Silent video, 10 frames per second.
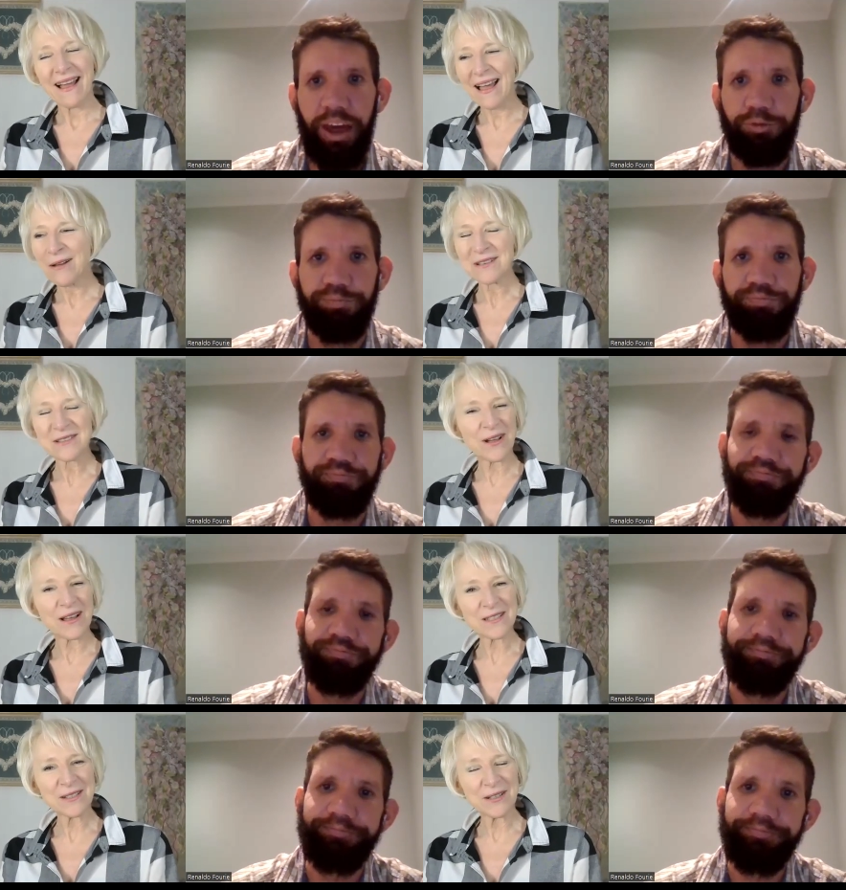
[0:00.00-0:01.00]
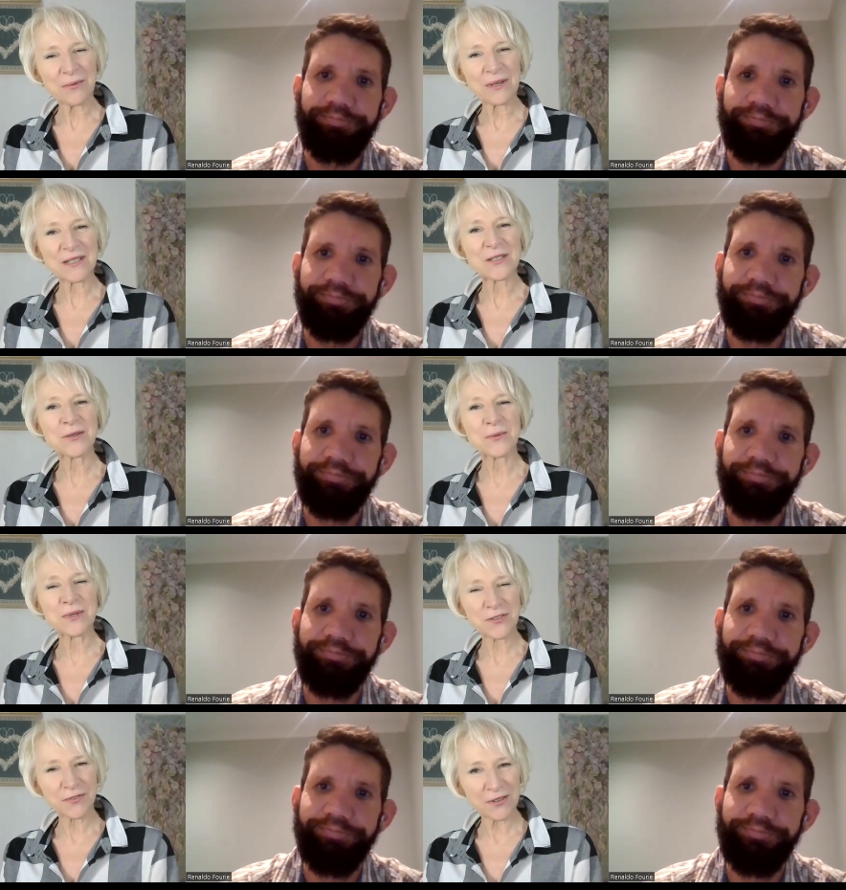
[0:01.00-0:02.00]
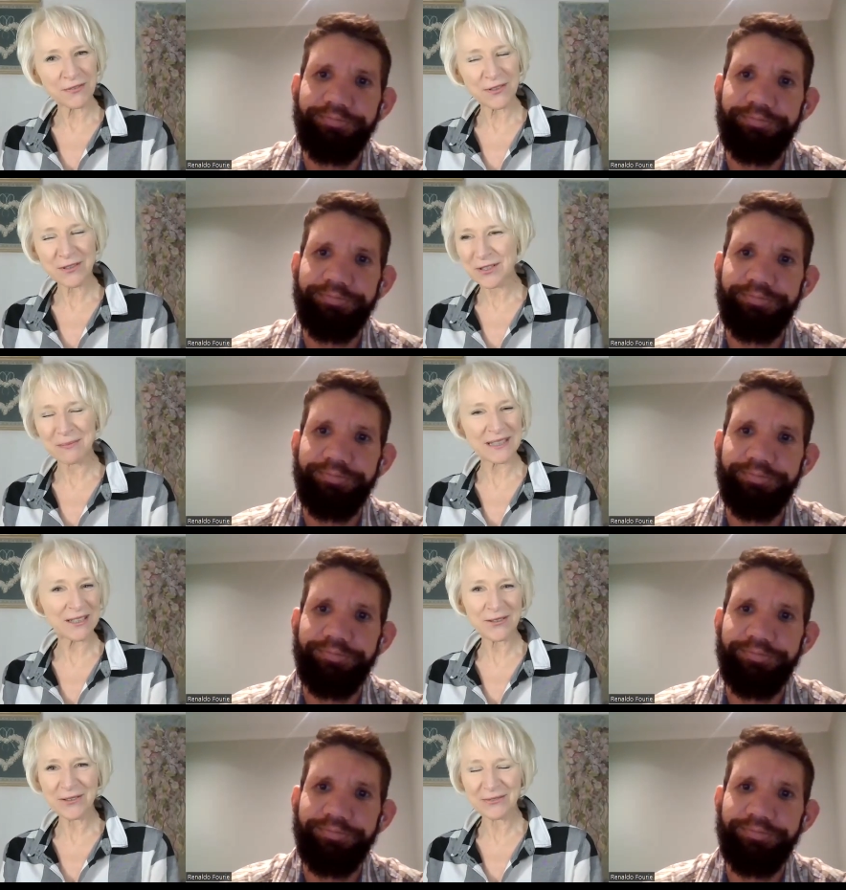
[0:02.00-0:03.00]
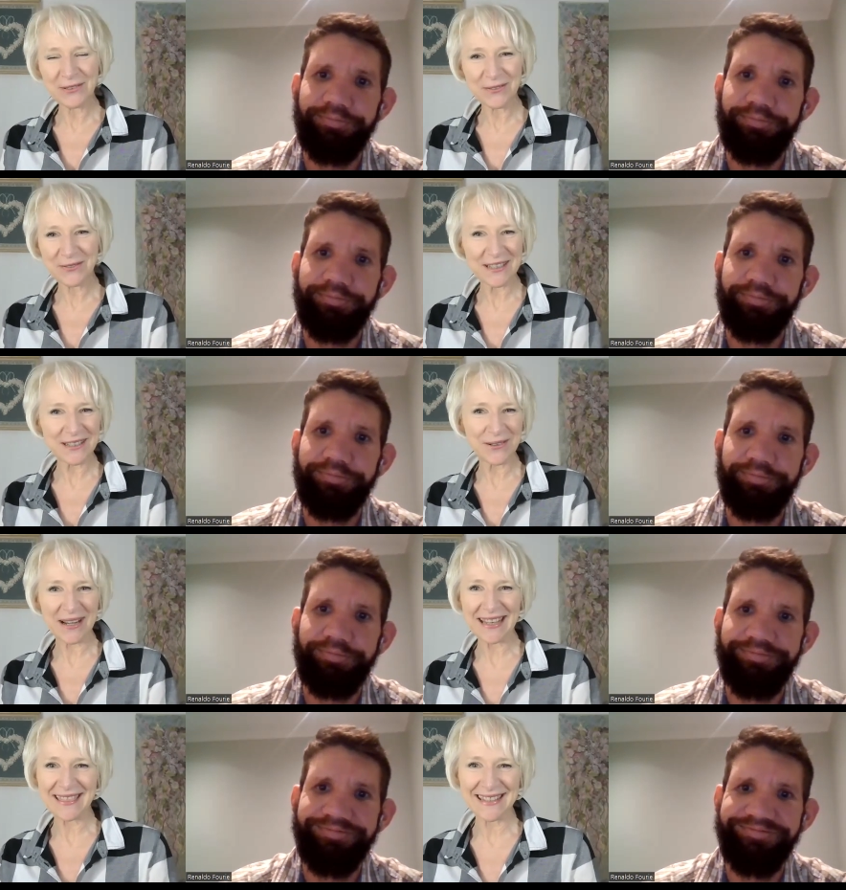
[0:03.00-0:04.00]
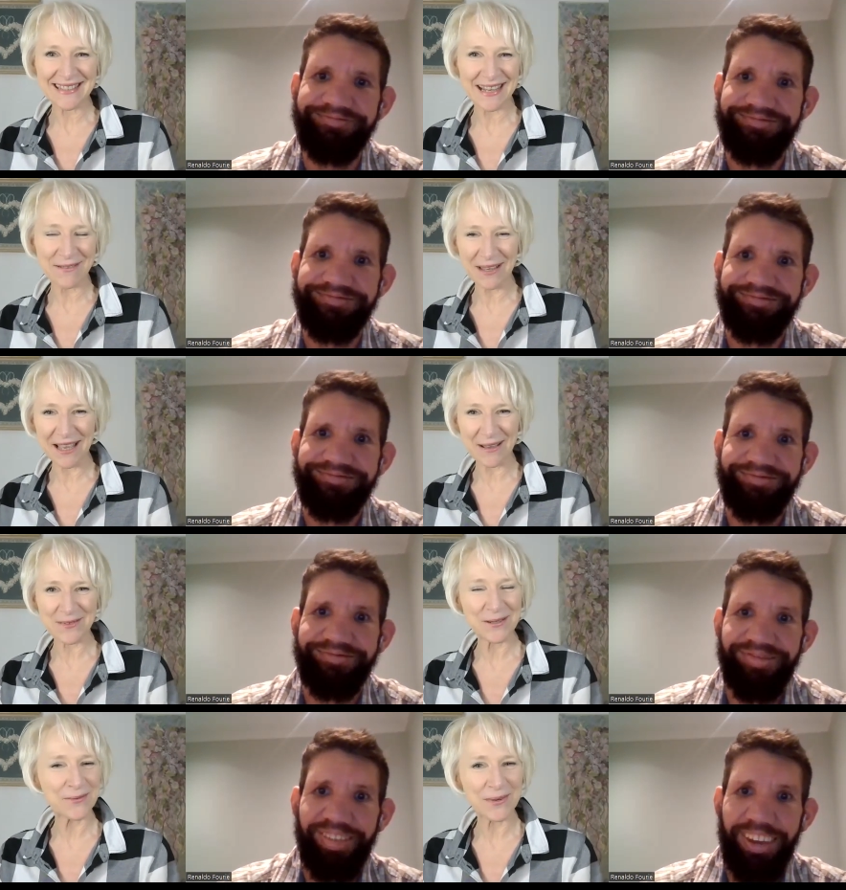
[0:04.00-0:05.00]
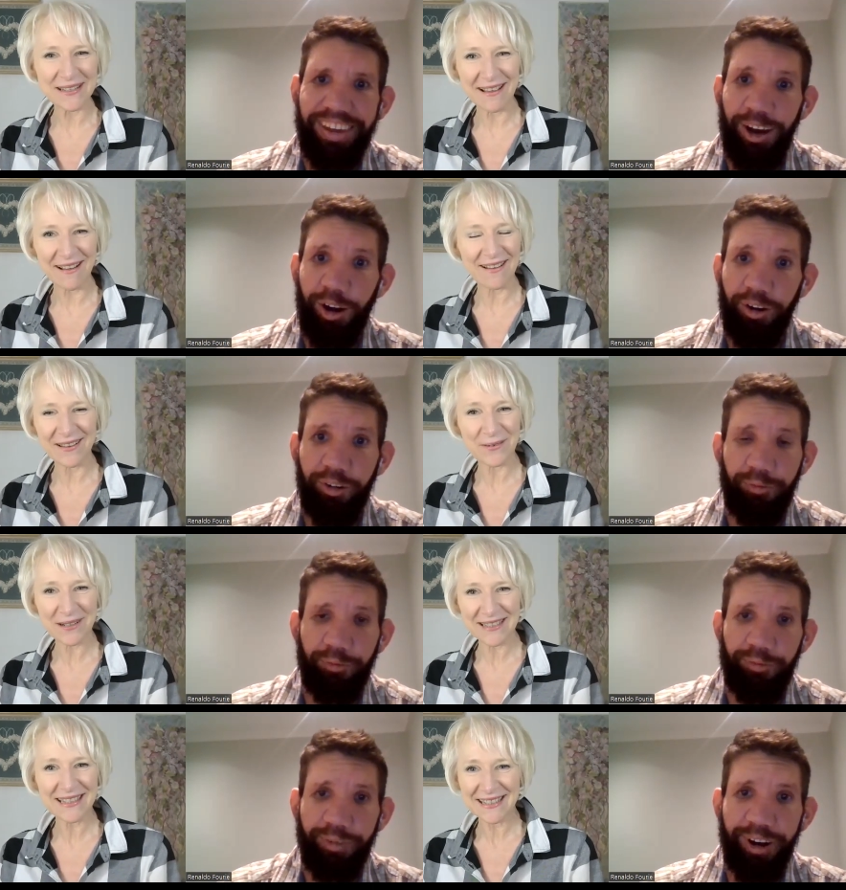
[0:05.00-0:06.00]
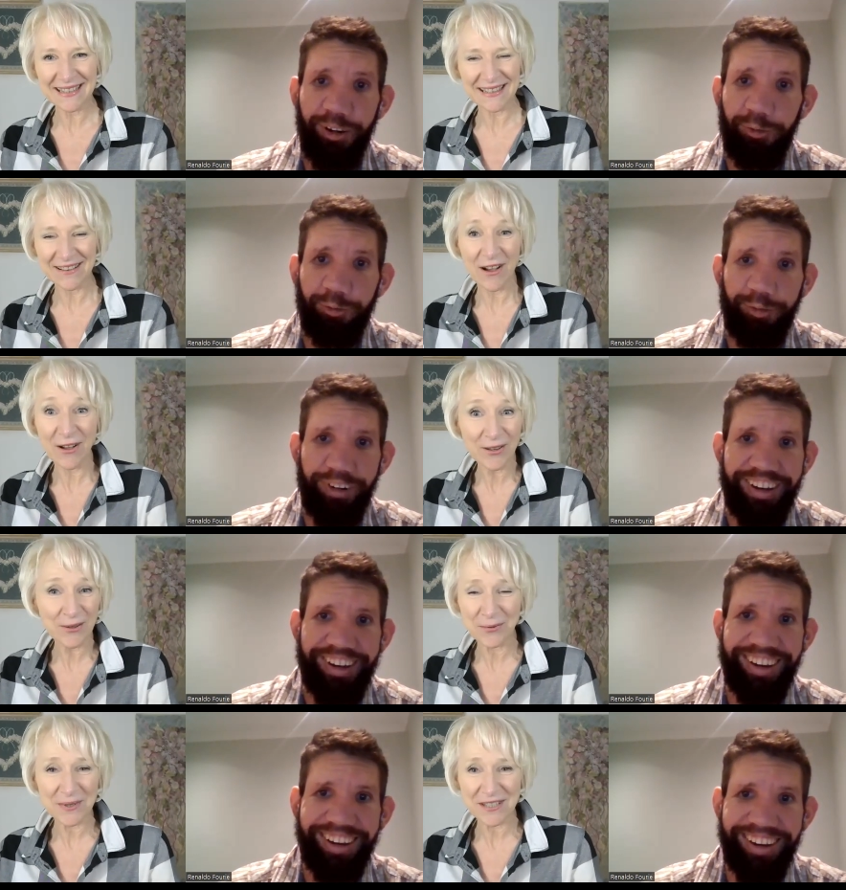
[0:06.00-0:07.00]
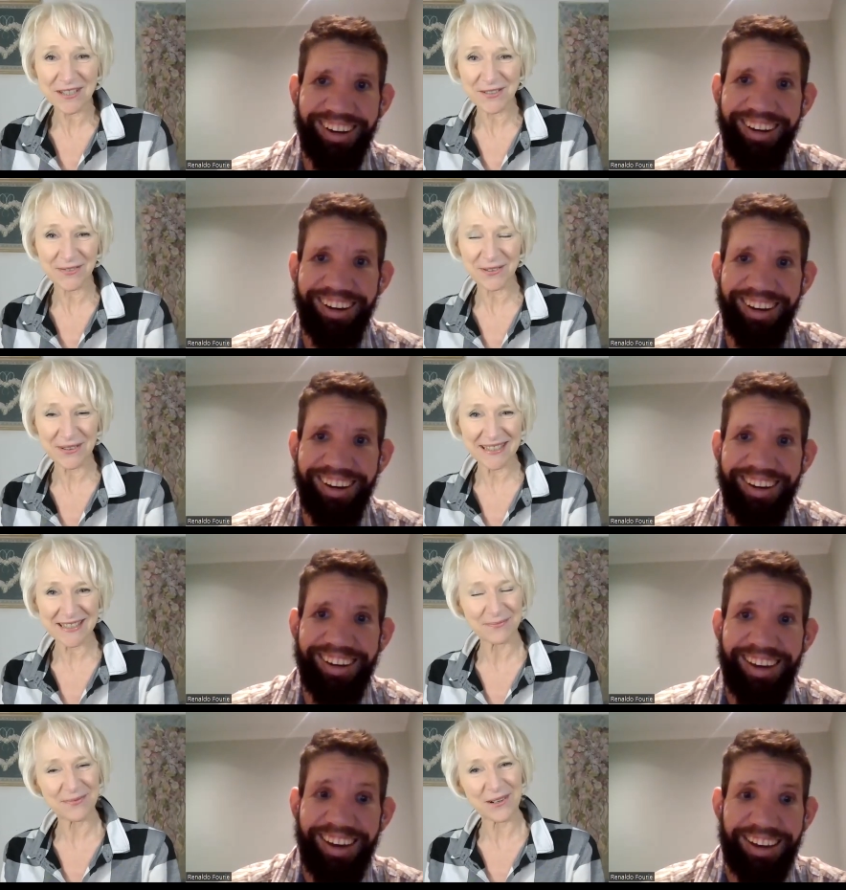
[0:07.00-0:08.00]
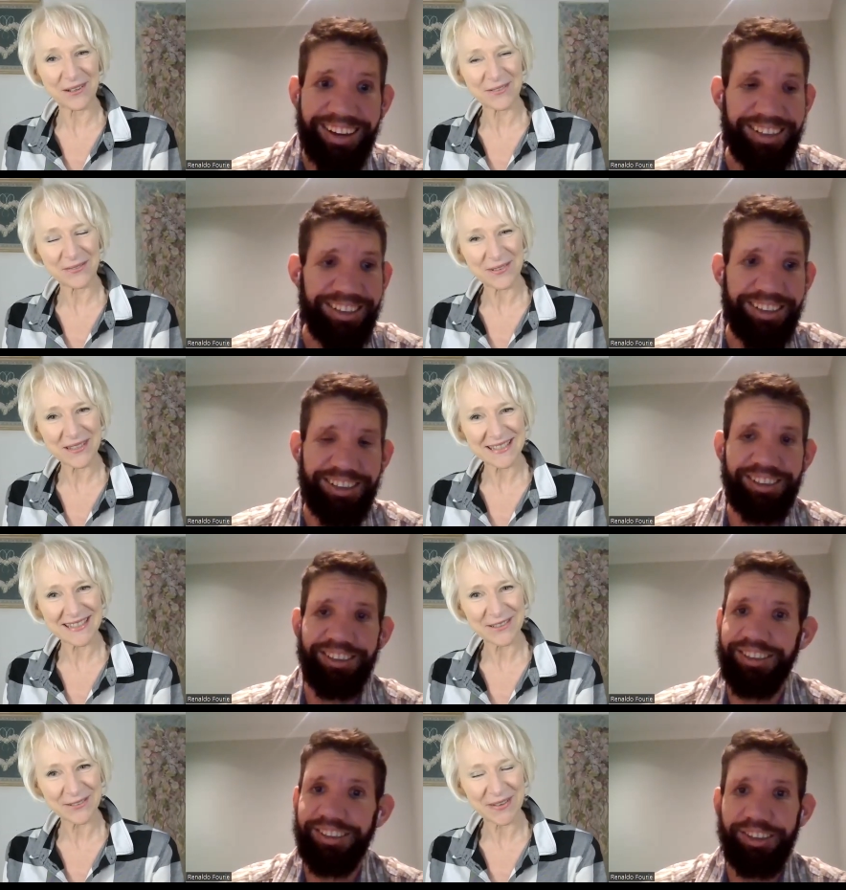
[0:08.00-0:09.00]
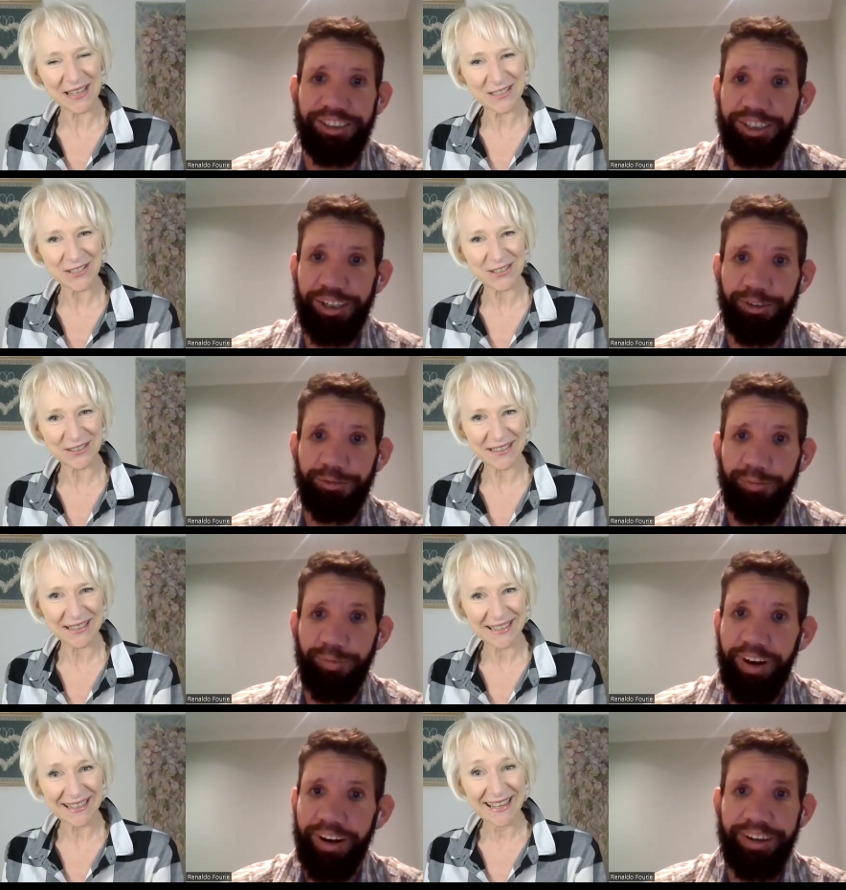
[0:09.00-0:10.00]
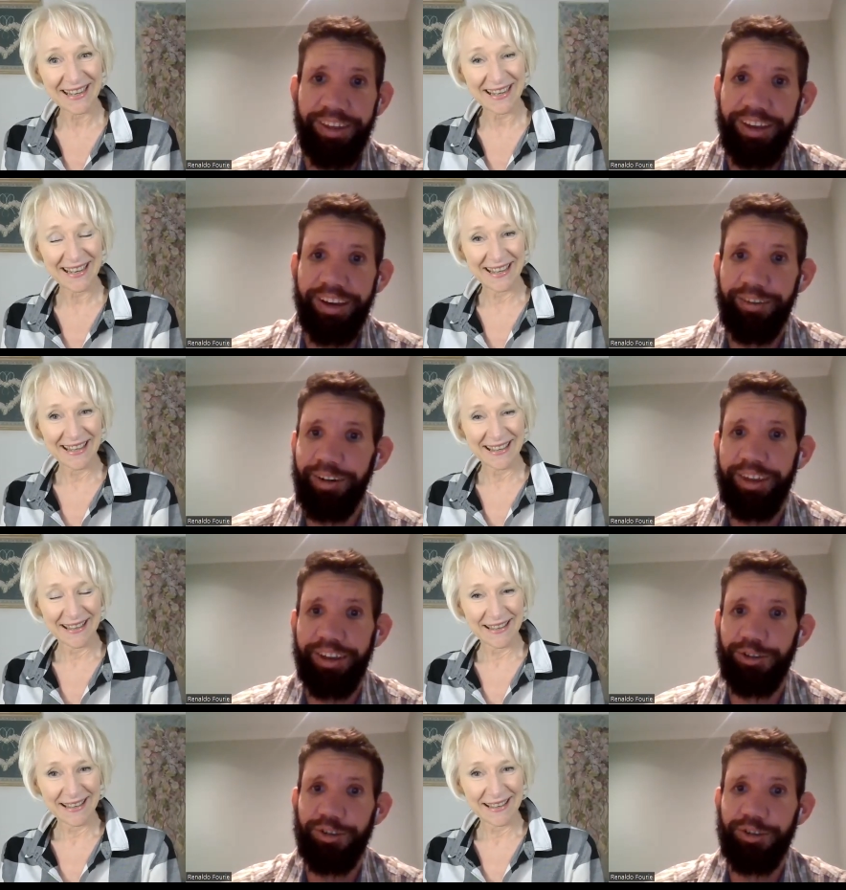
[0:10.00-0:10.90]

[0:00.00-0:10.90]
Speaker 1: I want to ask you now, what is your wish for the future? But you've you've got great things coming up. So what are what uh, are your wishes for this for, for this new venture? So
Speaker 2: I think everything